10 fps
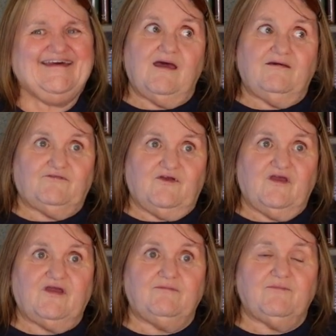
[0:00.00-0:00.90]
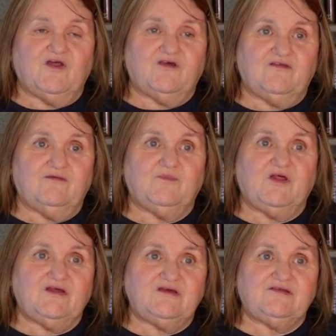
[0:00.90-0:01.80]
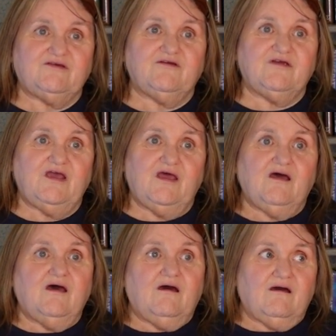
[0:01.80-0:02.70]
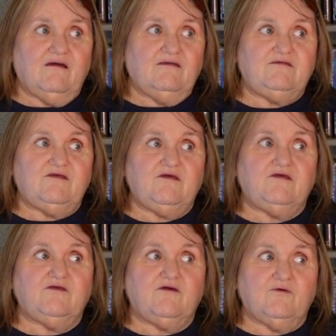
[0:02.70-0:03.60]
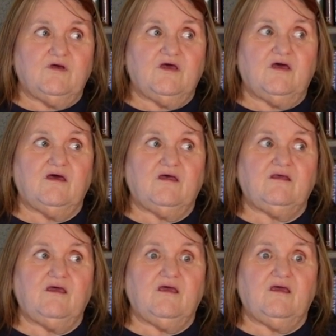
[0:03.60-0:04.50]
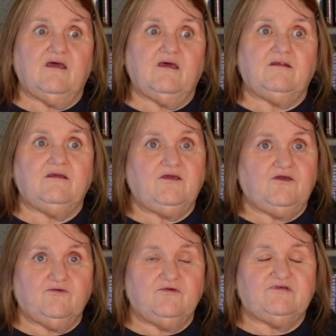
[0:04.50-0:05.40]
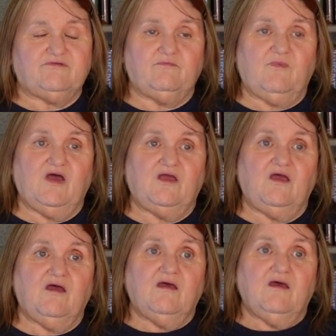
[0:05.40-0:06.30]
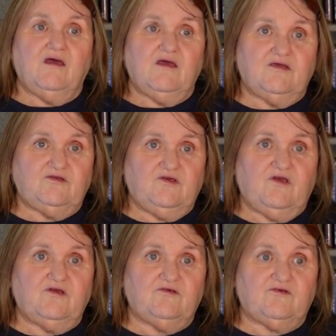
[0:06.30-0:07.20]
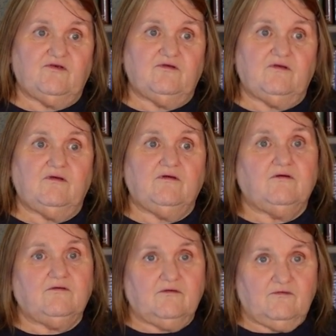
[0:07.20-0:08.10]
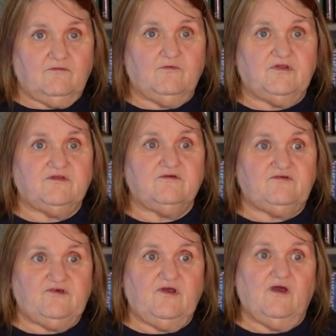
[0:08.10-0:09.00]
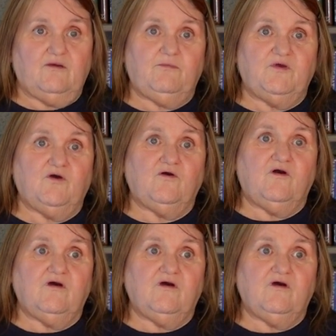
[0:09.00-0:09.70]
After I came out of the military, I did go ahead and increase my education with the GI Bill,